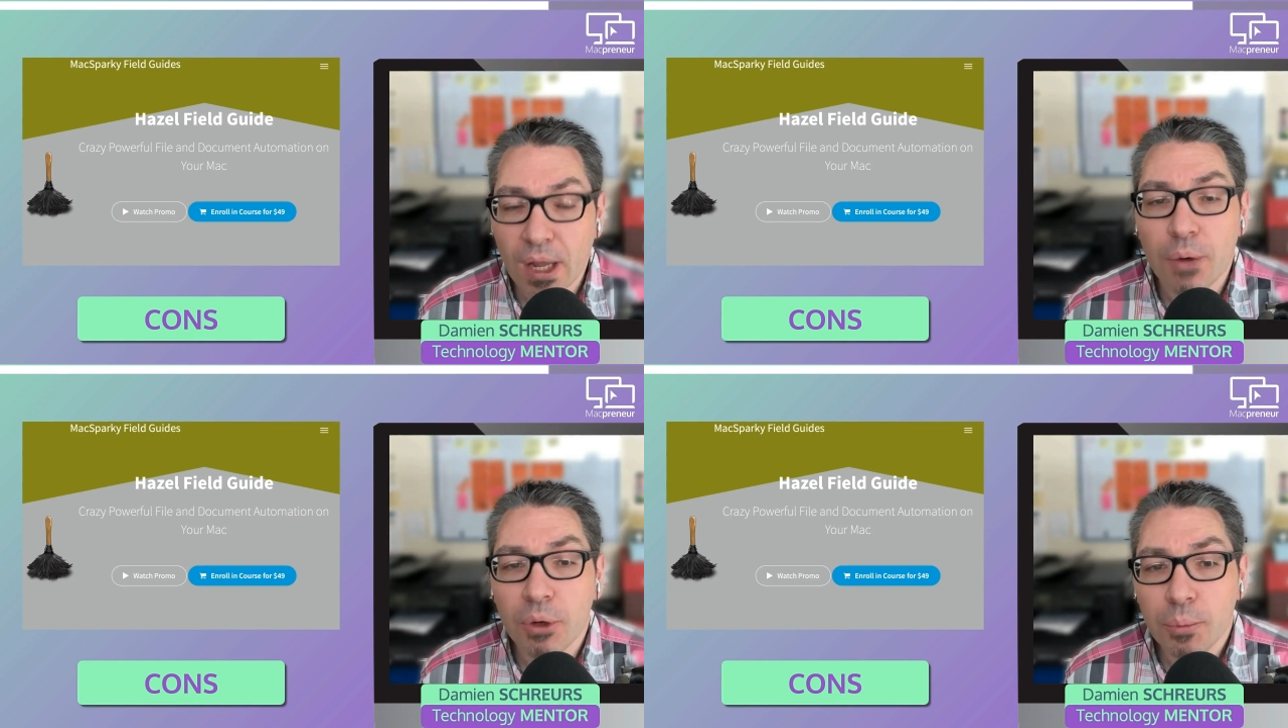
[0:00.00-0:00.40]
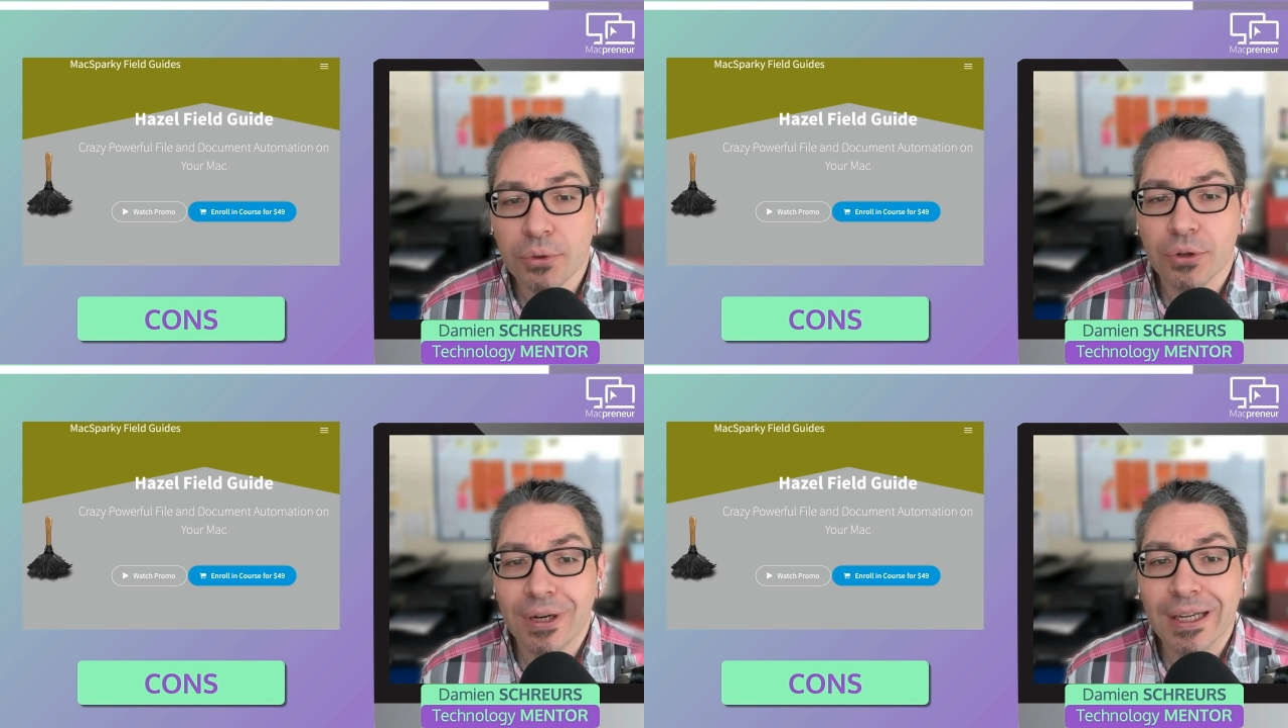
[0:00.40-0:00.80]
I will
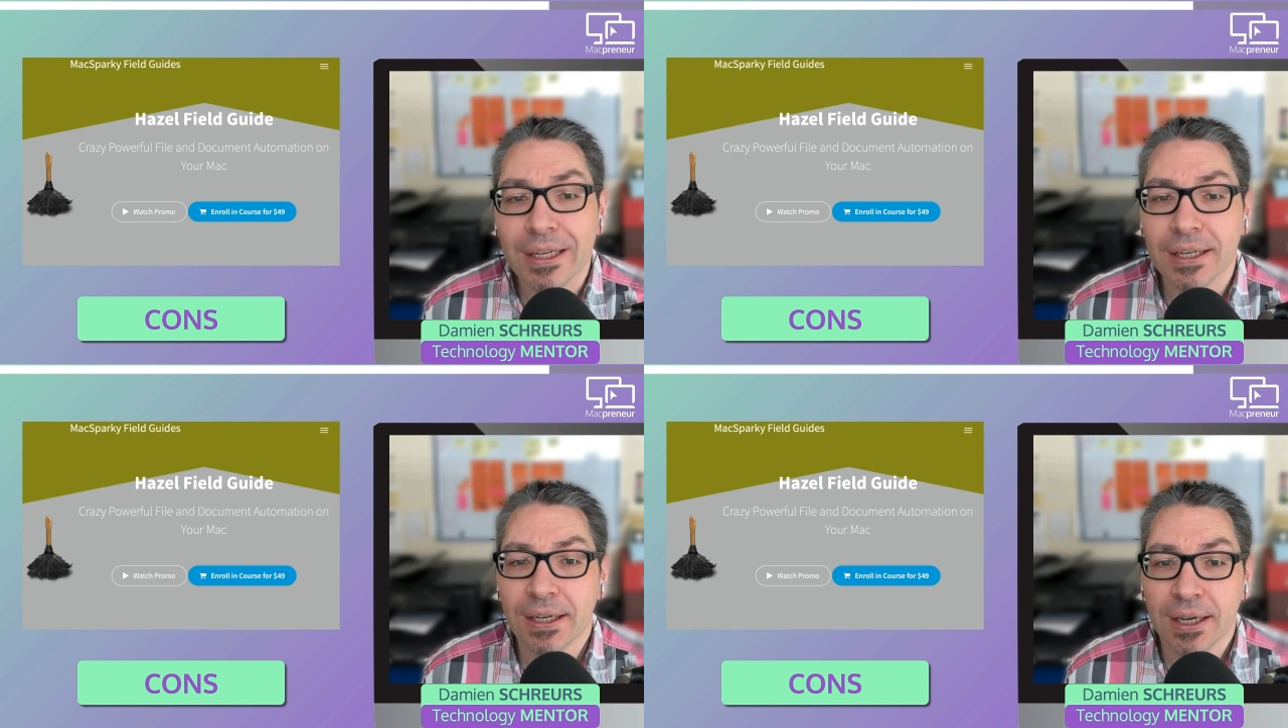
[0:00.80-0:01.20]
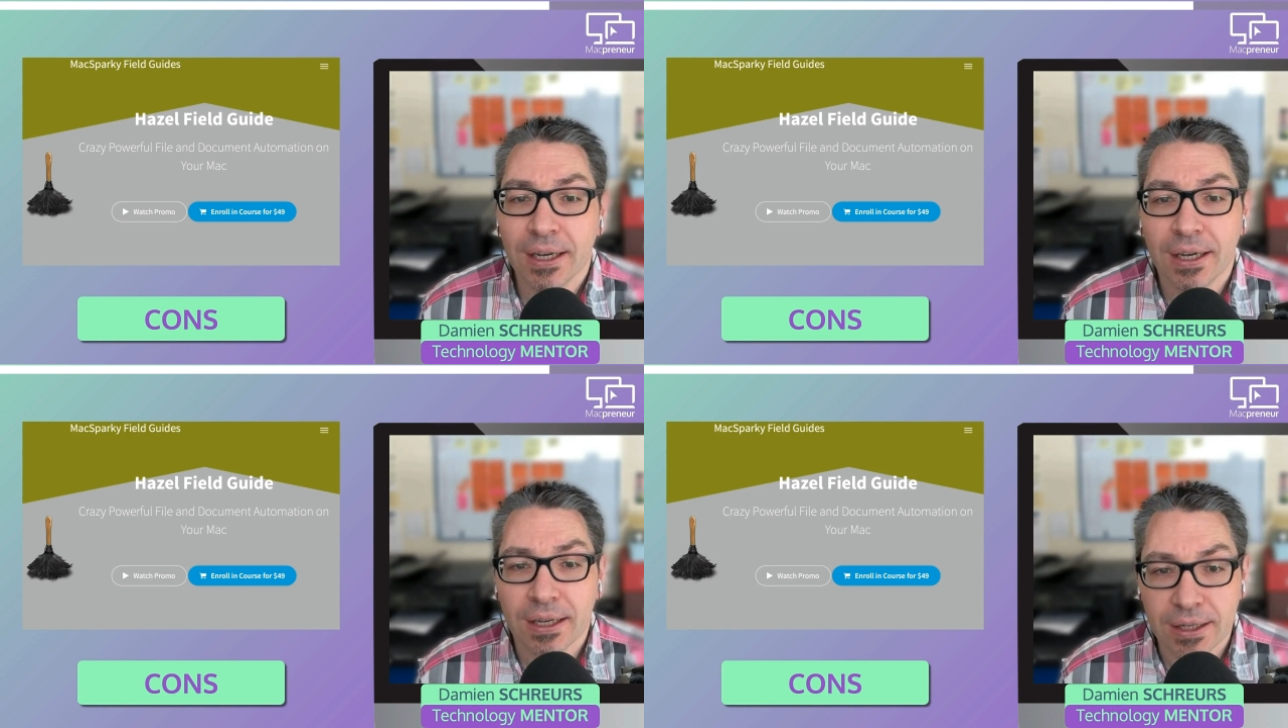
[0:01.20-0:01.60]
put a link
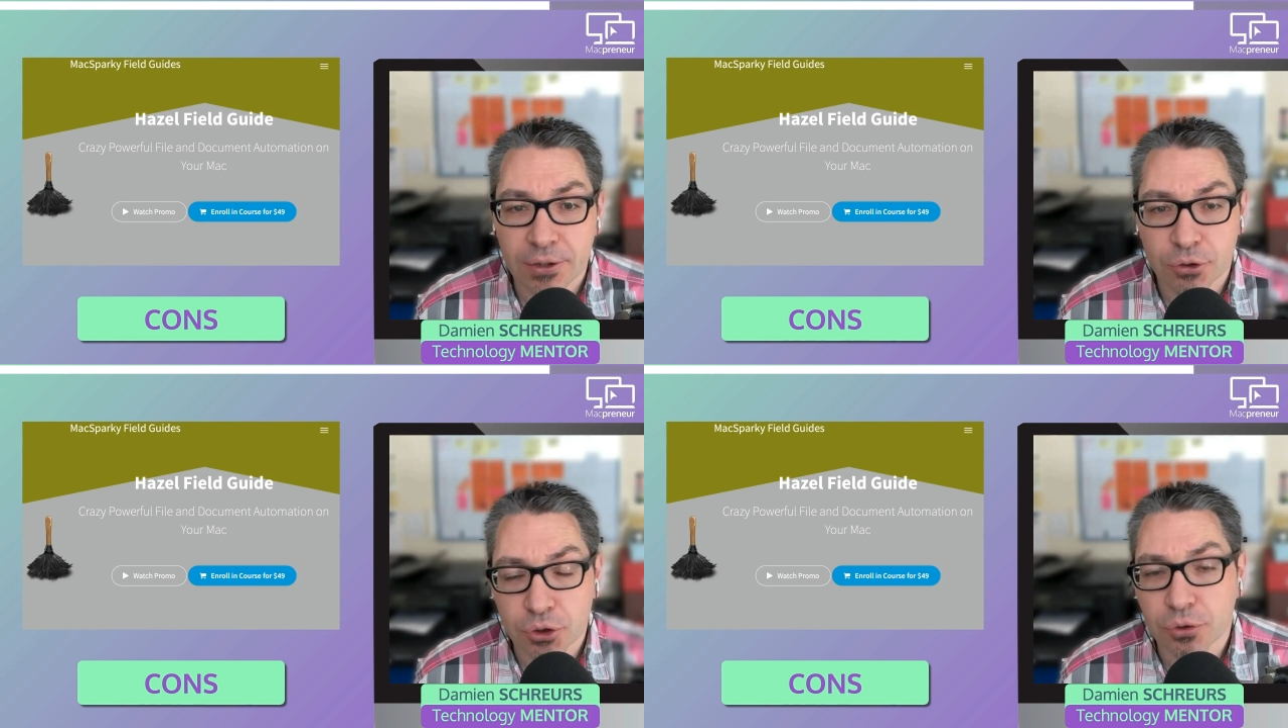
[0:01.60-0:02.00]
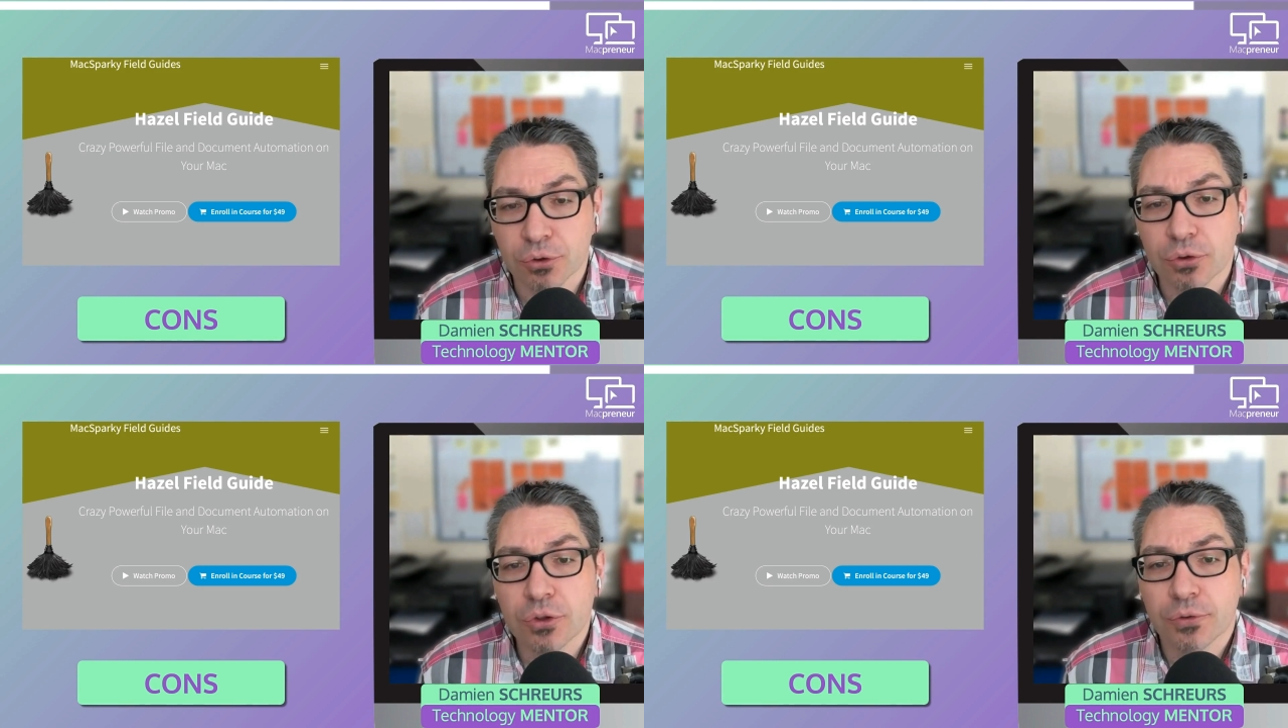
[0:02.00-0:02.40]
in the show
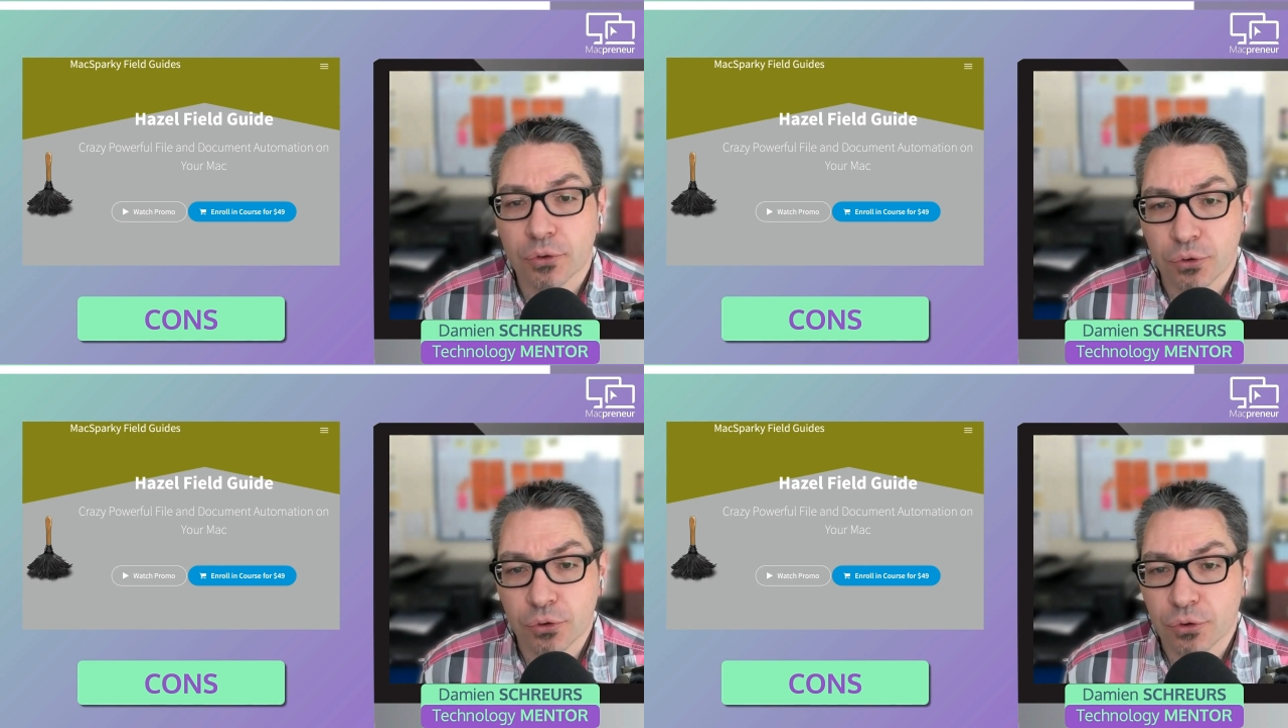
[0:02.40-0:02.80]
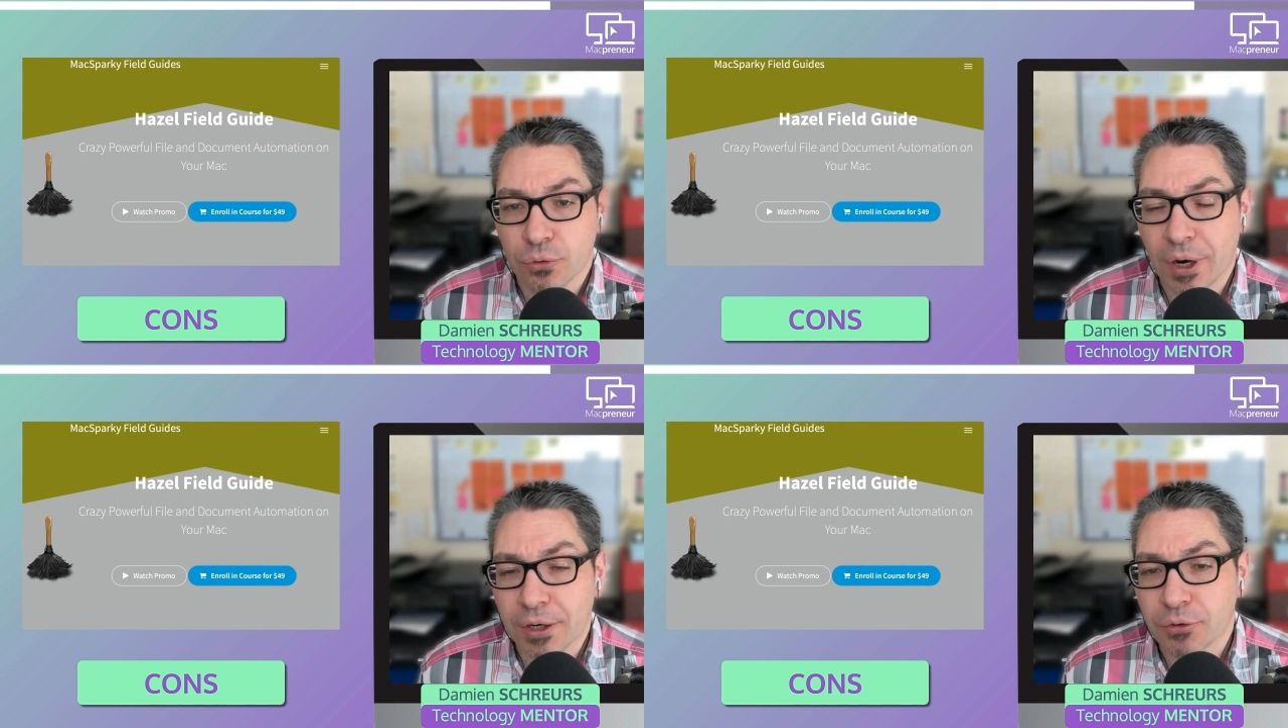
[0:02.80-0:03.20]
notes for those
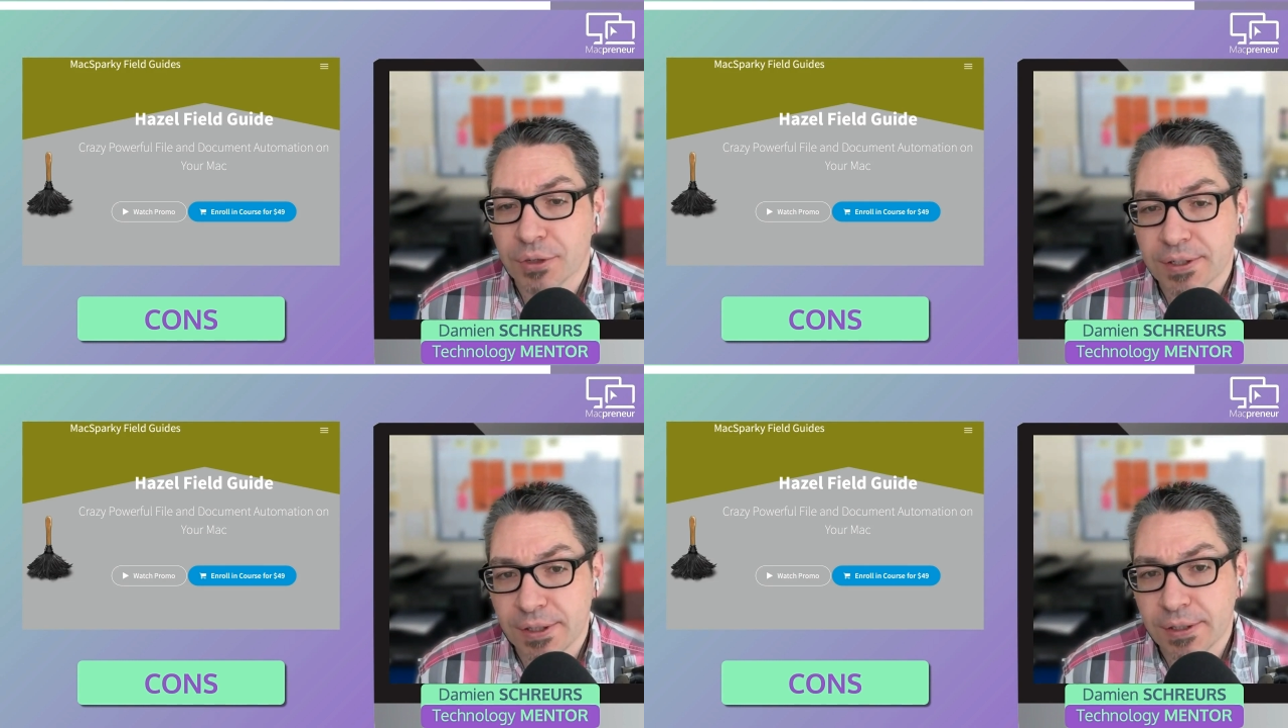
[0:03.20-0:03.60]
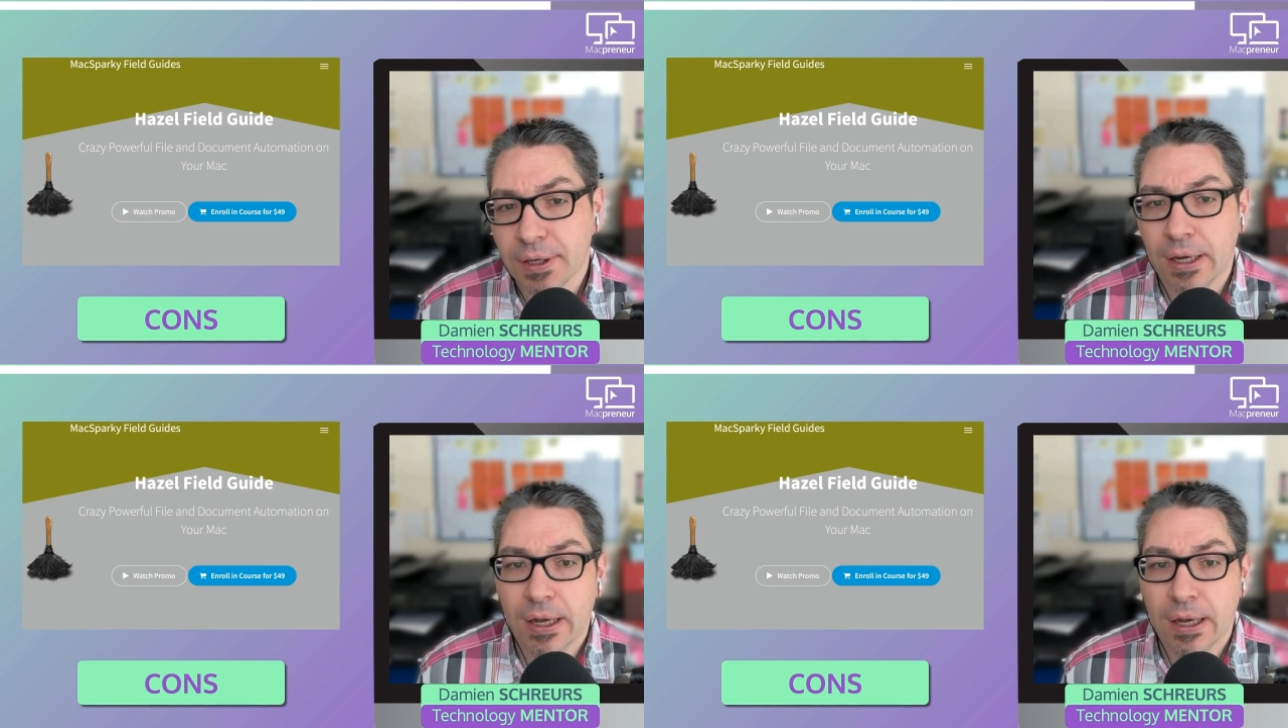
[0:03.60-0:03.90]
who are interested